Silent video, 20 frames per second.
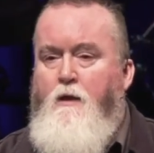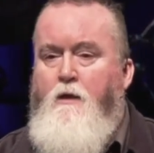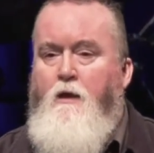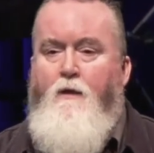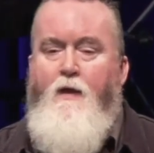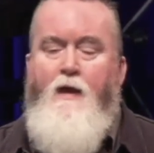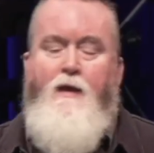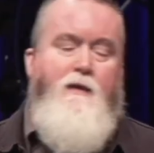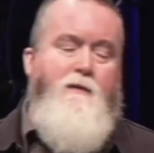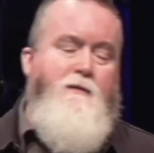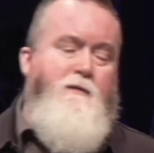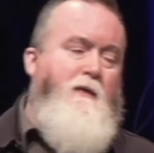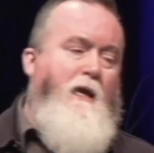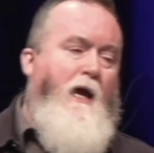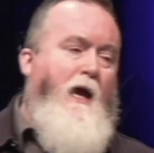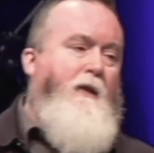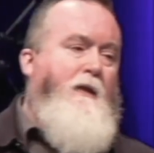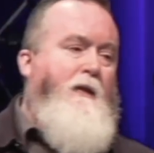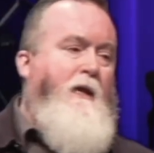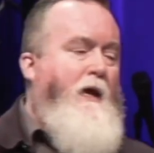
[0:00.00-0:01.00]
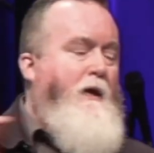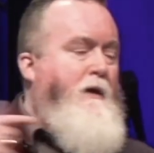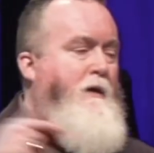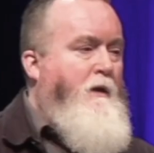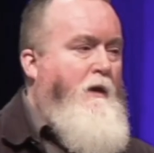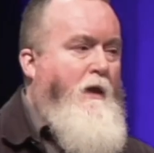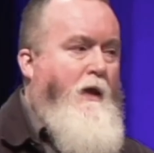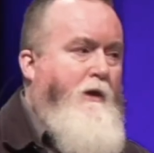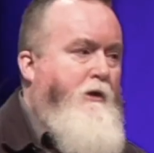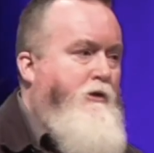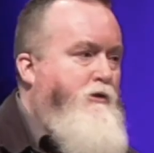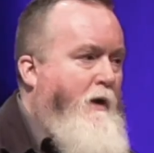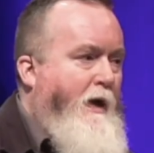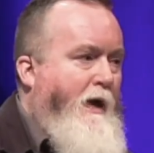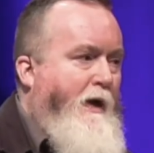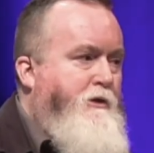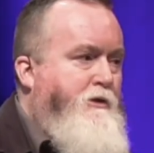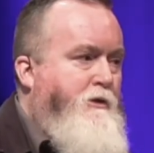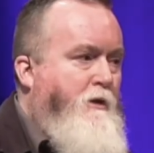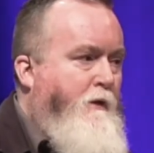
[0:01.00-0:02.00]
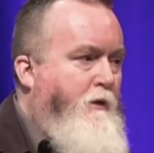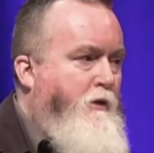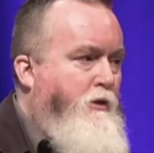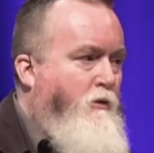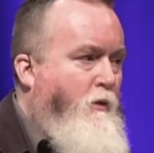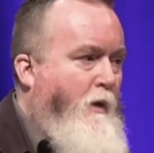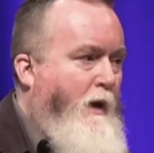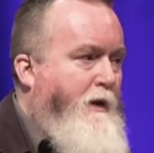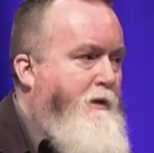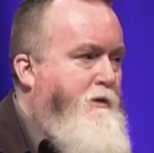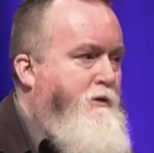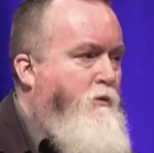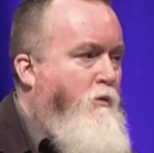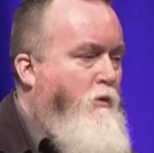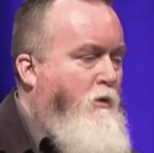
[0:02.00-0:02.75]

Now, that has not gotten a lot of traction in the US.